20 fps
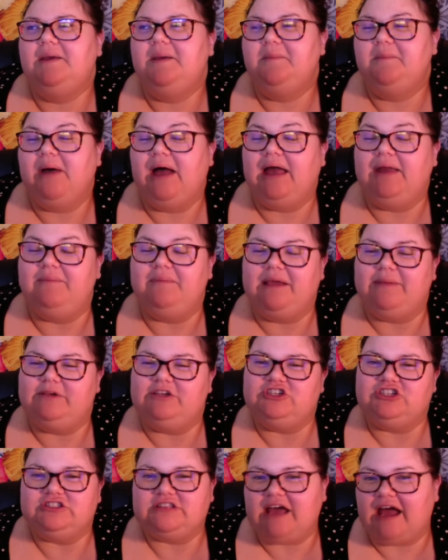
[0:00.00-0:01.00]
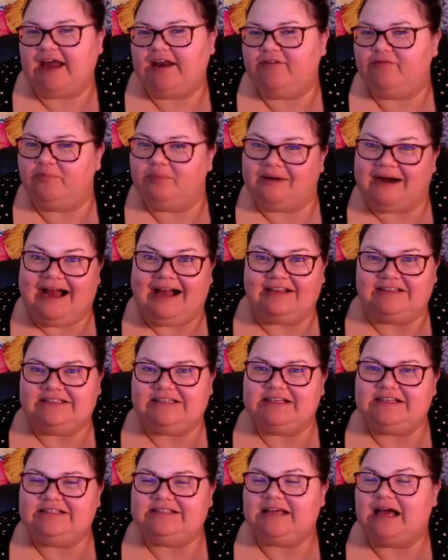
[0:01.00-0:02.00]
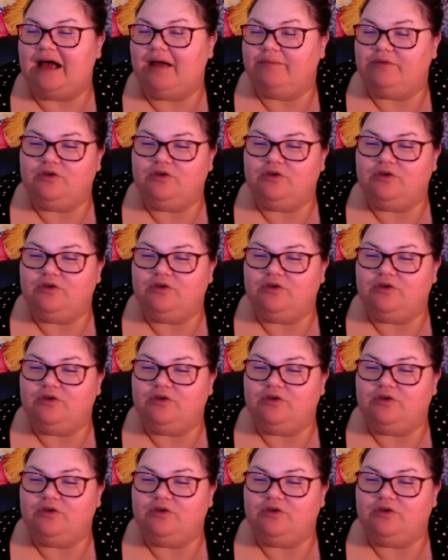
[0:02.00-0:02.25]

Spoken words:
but maybe just kind of browsing some.